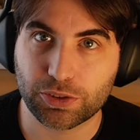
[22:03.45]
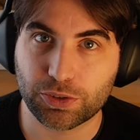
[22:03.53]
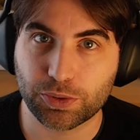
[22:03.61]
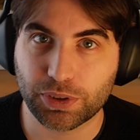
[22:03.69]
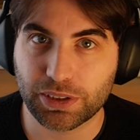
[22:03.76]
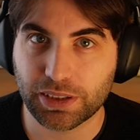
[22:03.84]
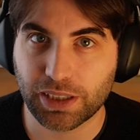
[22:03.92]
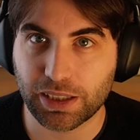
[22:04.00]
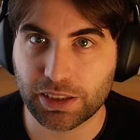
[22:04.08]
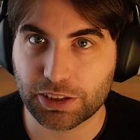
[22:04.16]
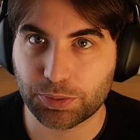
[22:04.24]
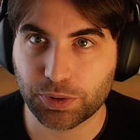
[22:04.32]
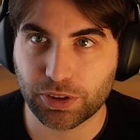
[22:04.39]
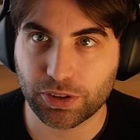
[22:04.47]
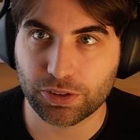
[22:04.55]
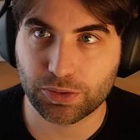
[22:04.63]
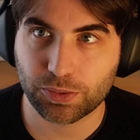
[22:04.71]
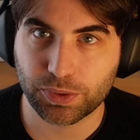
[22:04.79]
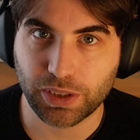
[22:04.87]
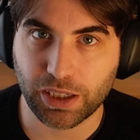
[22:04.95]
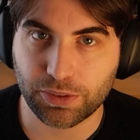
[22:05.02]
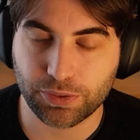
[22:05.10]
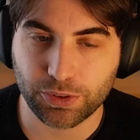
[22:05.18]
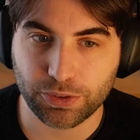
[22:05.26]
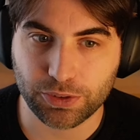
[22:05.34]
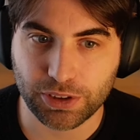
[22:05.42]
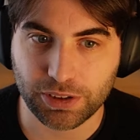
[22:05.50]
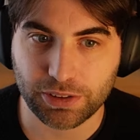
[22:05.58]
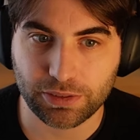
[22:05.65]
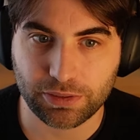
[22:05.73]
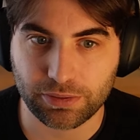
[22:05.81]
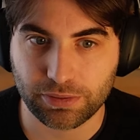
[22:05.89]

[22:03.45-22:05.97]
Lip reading: doing that is because we are focusing